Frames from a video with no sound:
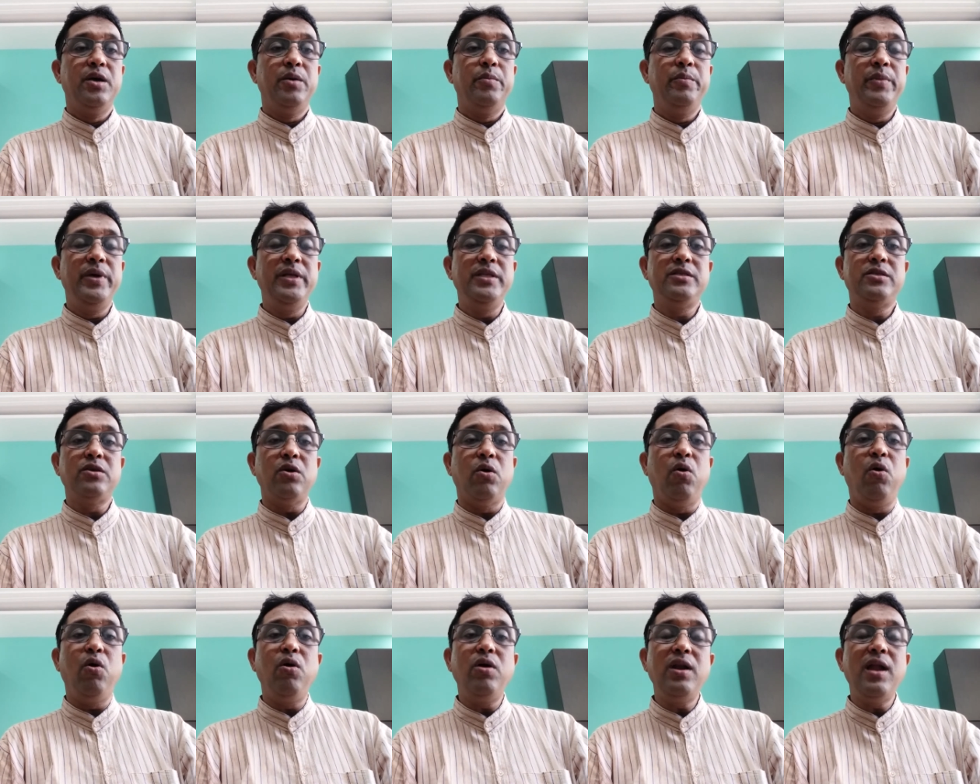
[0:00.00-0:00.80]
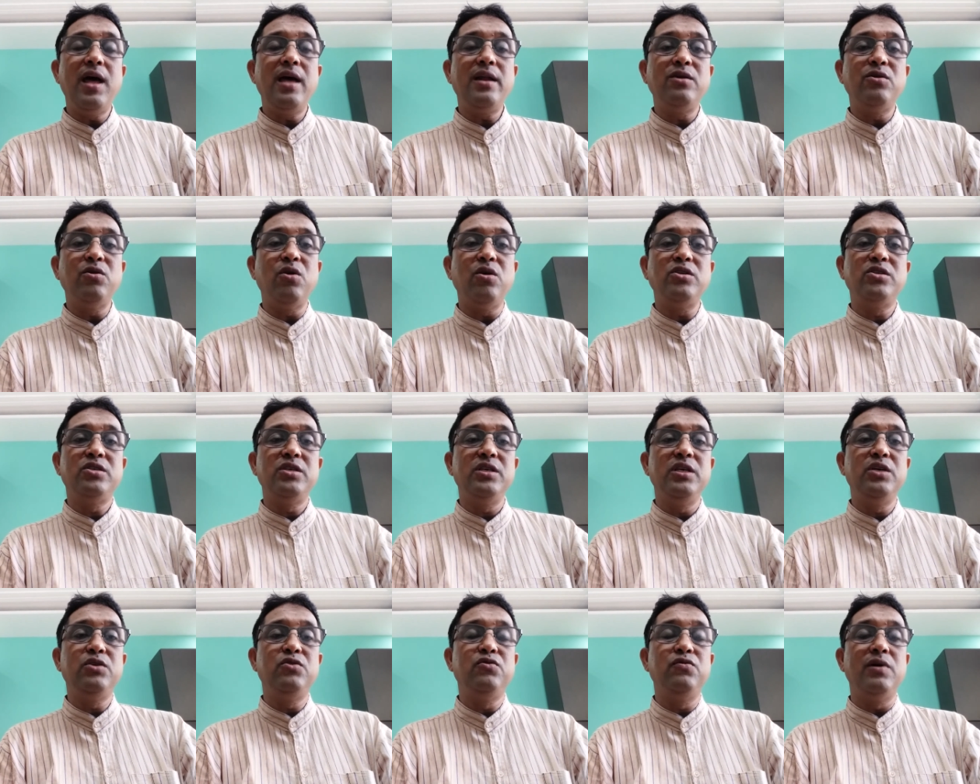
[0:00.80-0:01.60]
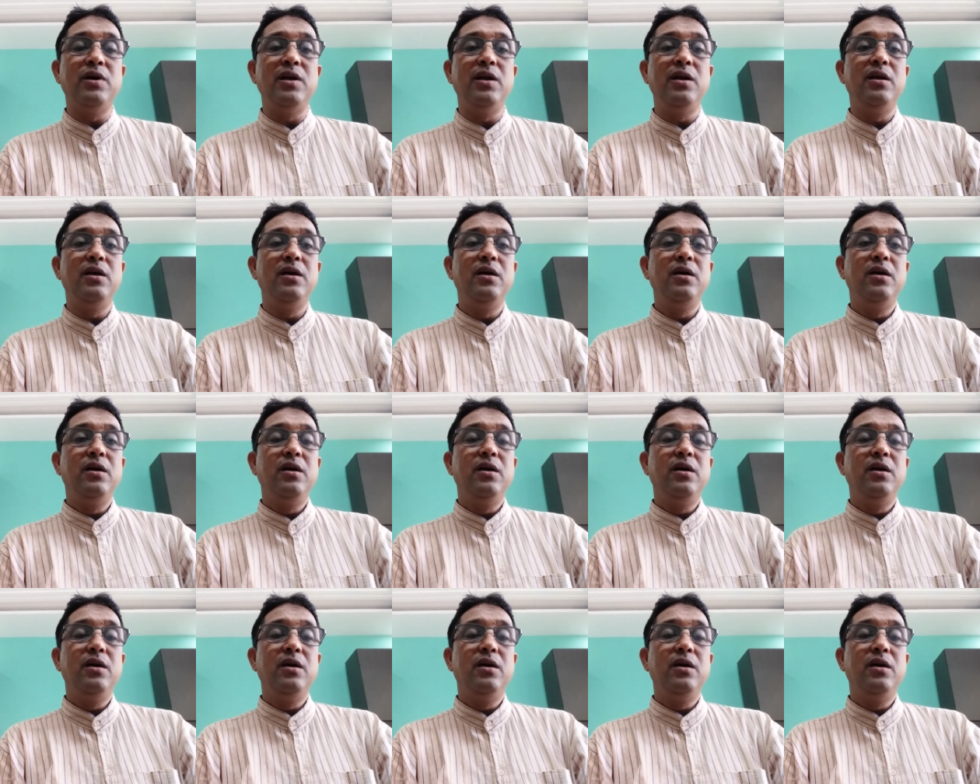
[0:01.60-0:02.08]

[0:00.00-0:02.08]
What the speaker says: means all are not equal,